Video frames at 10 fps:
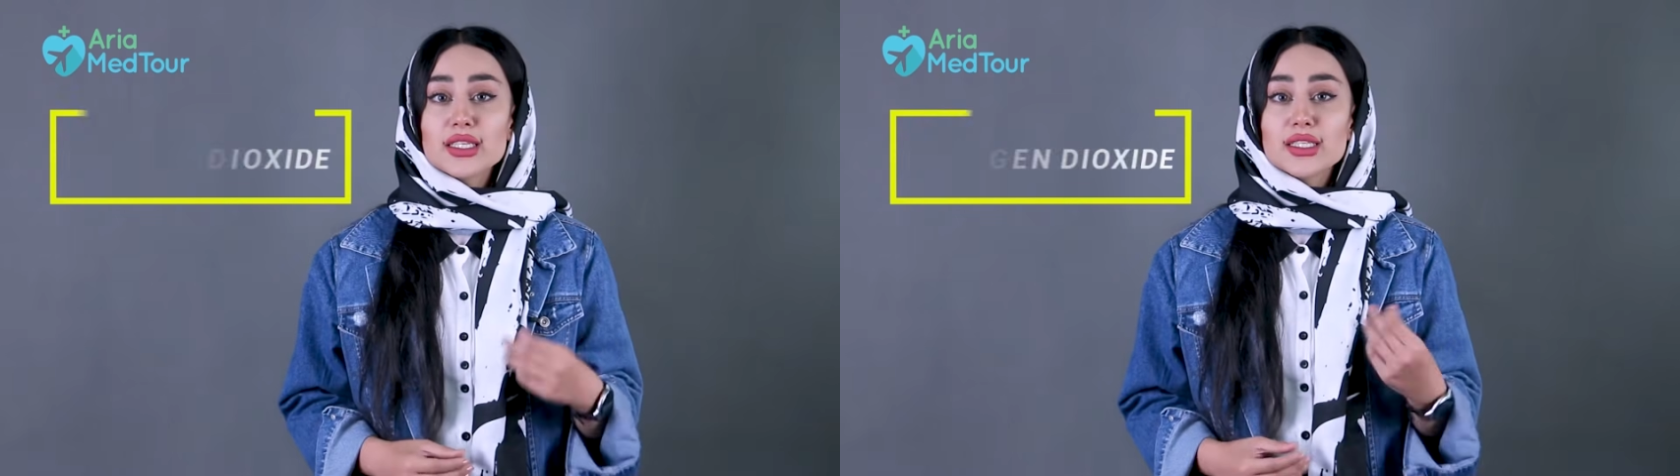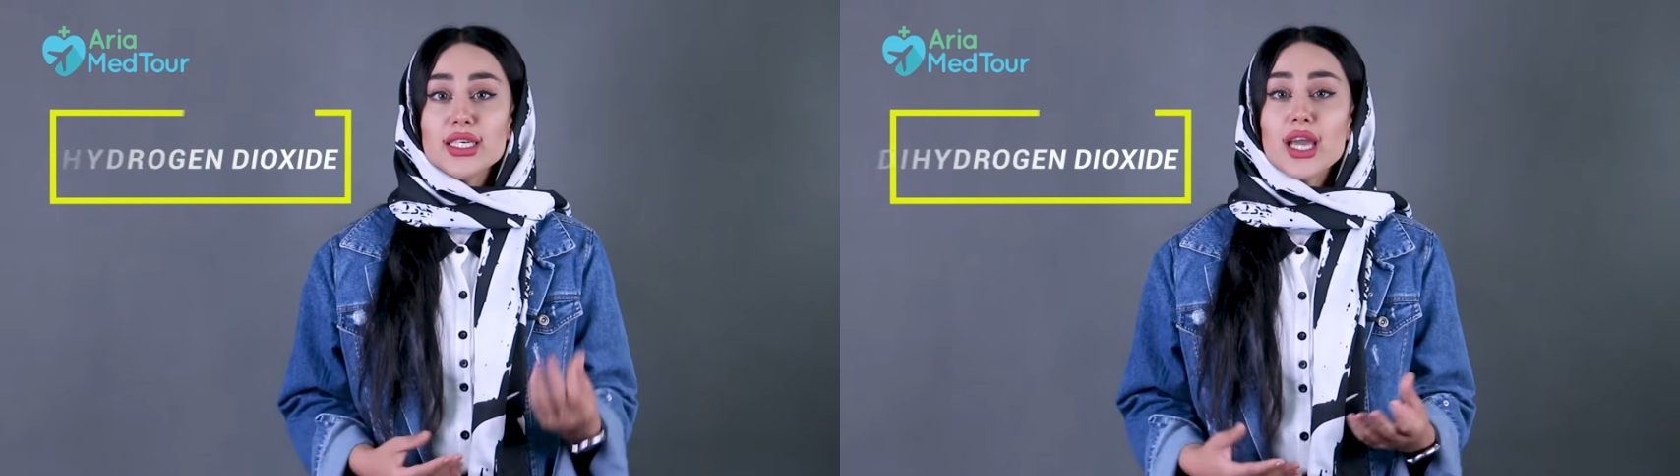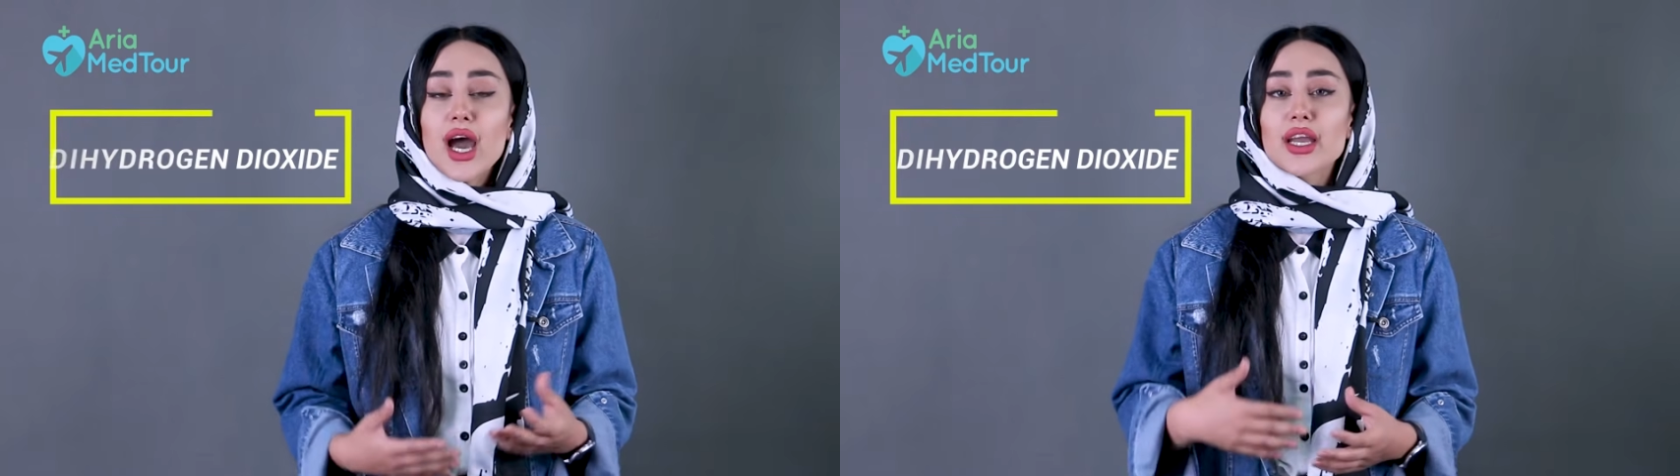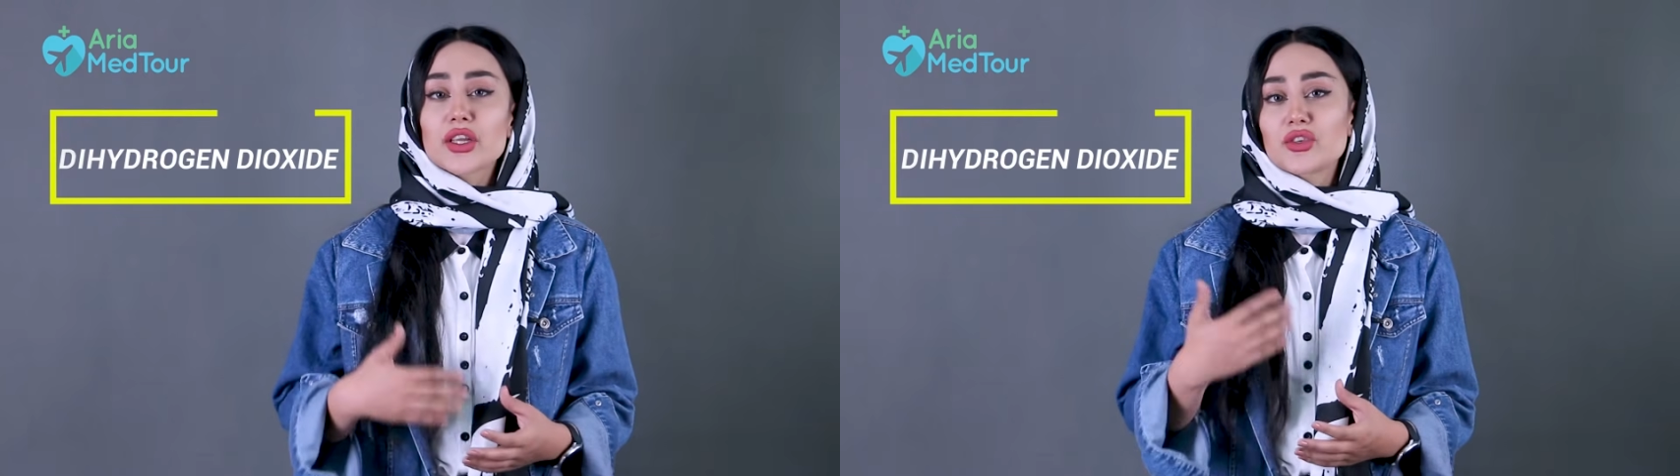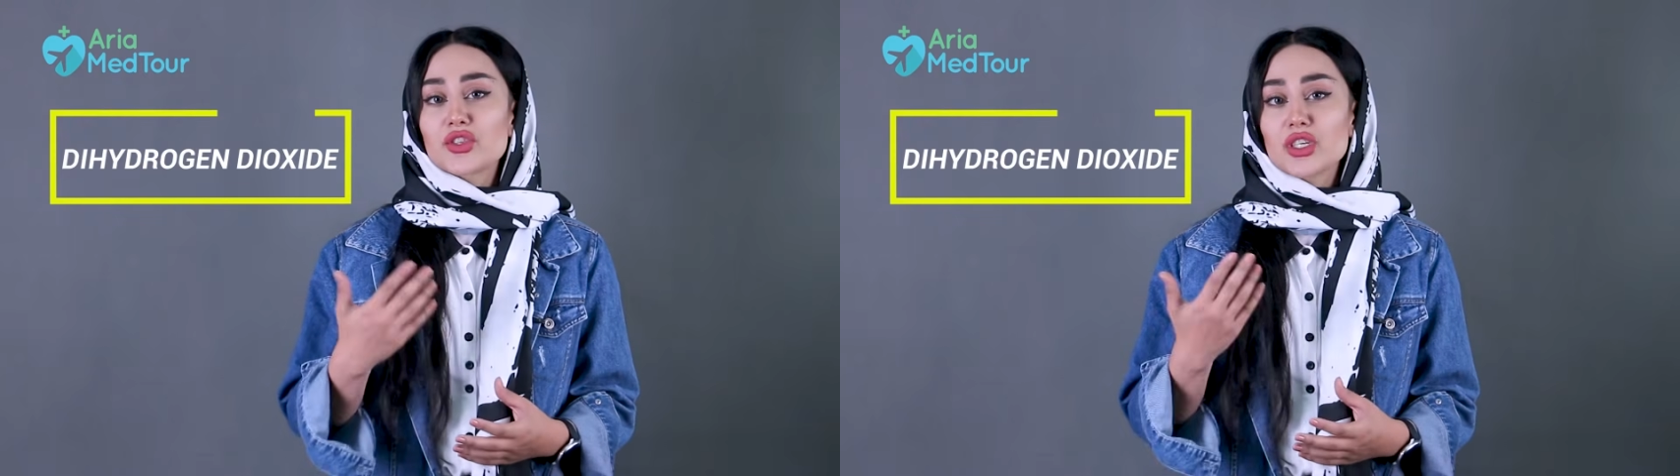
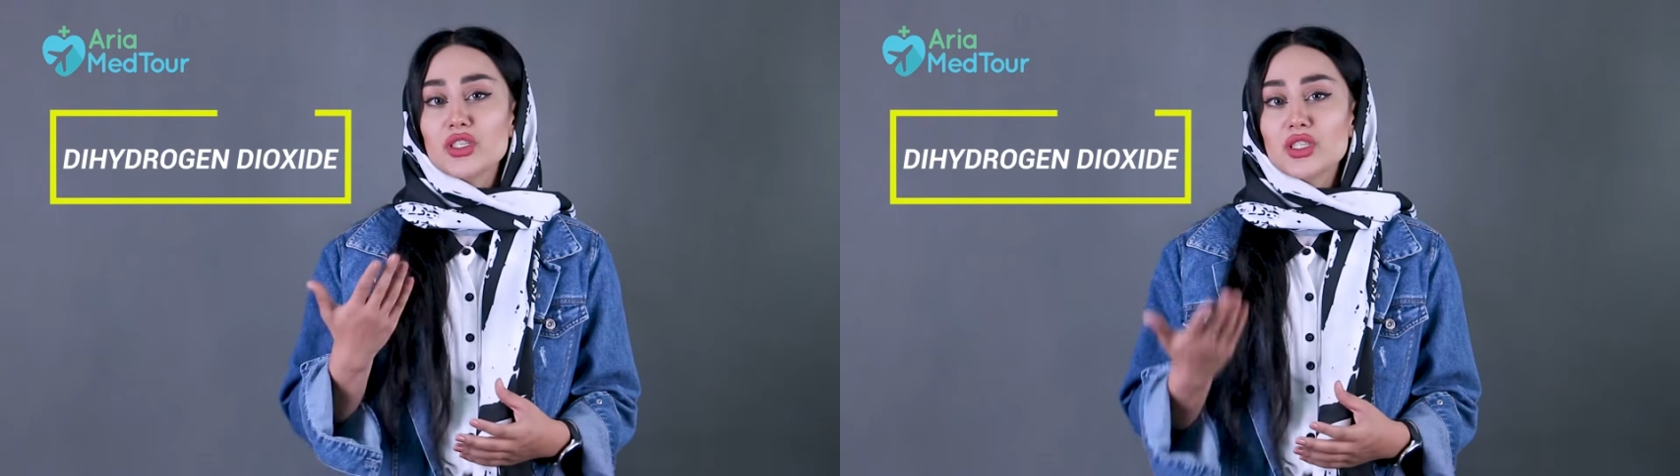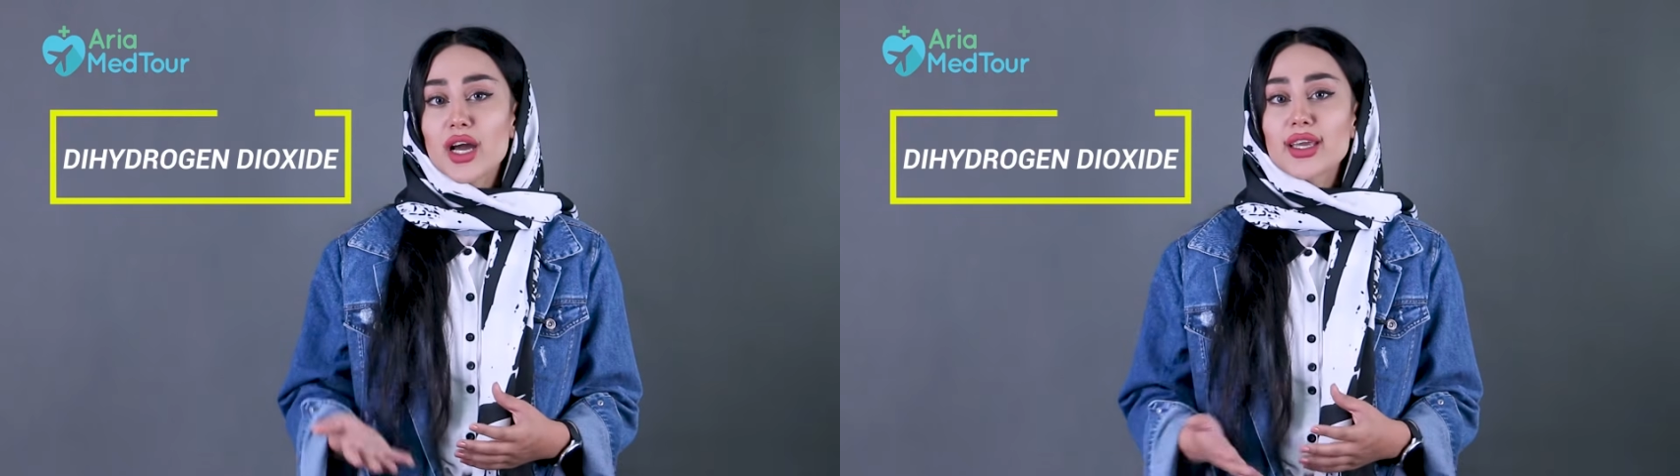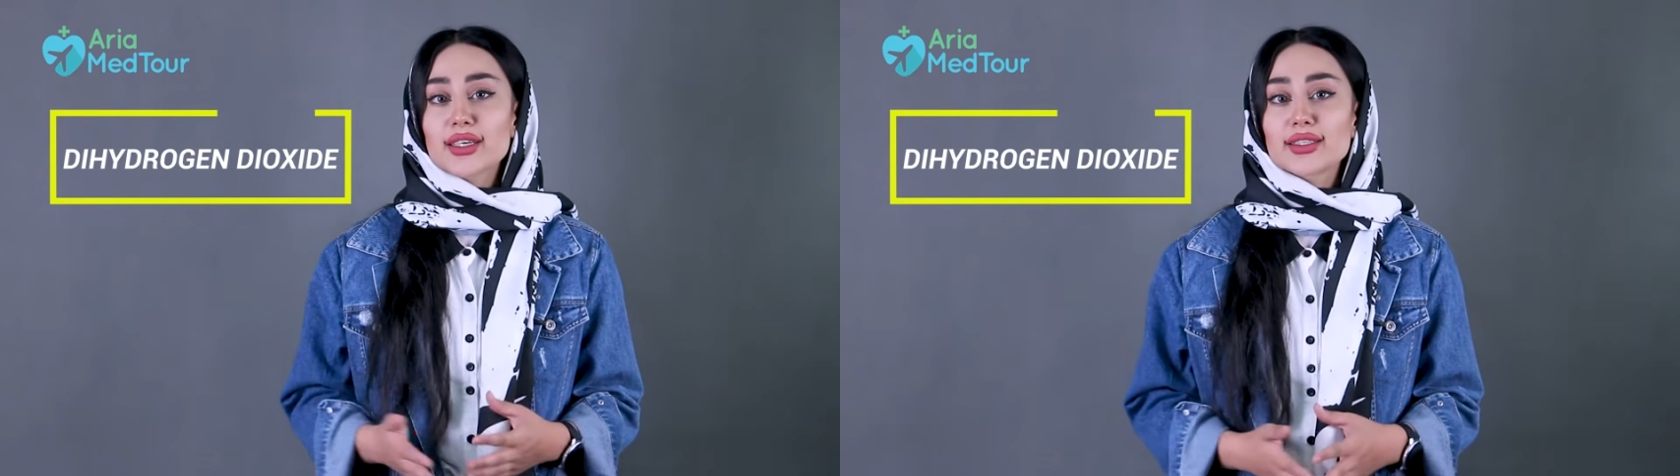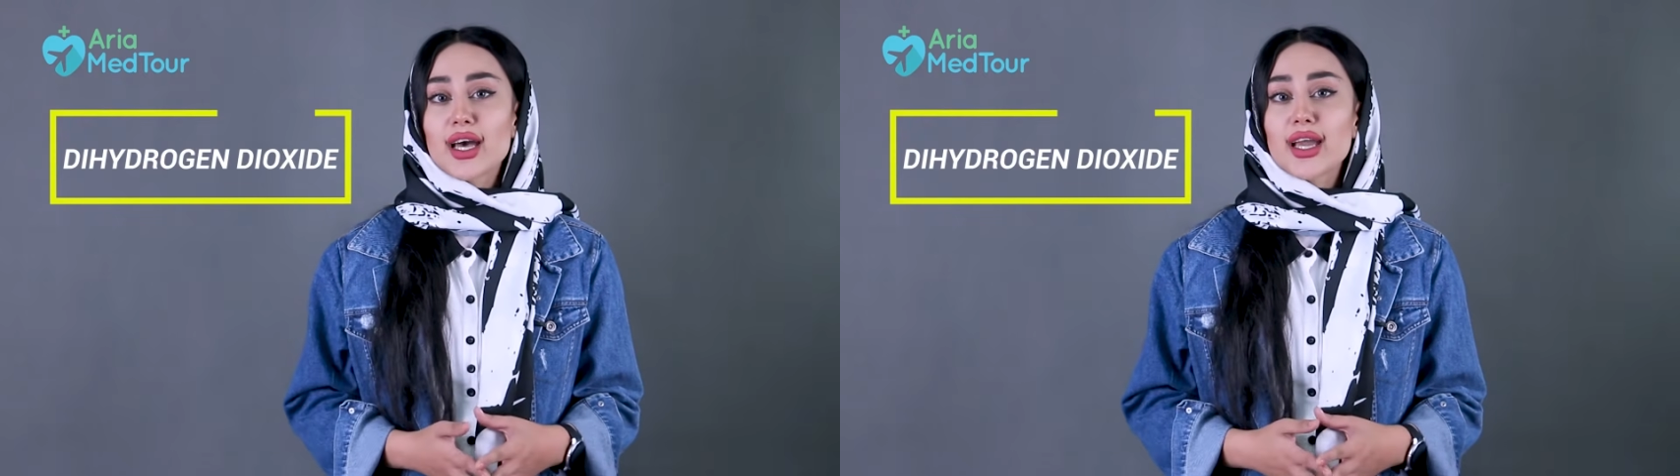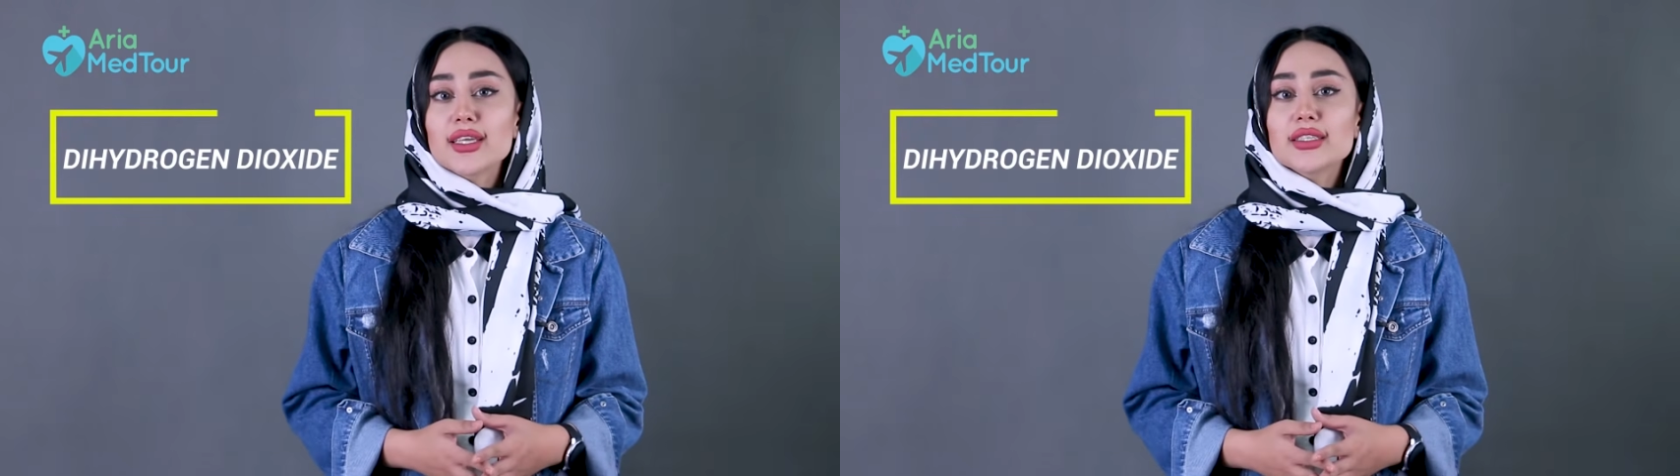dihydrogen
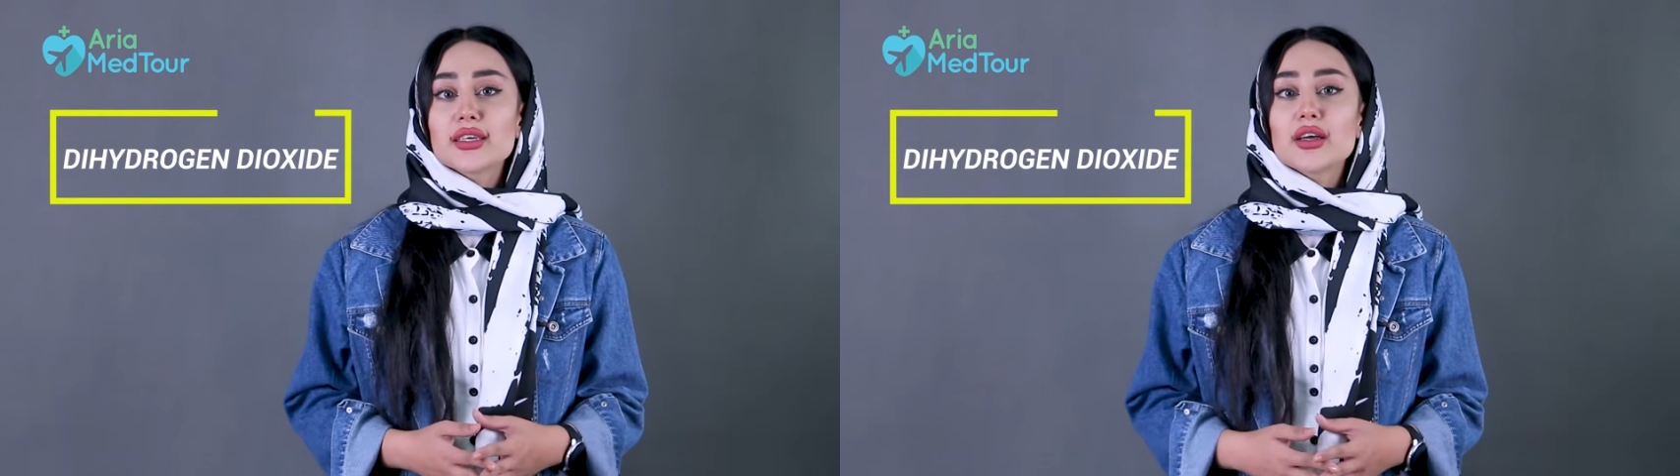dioxide,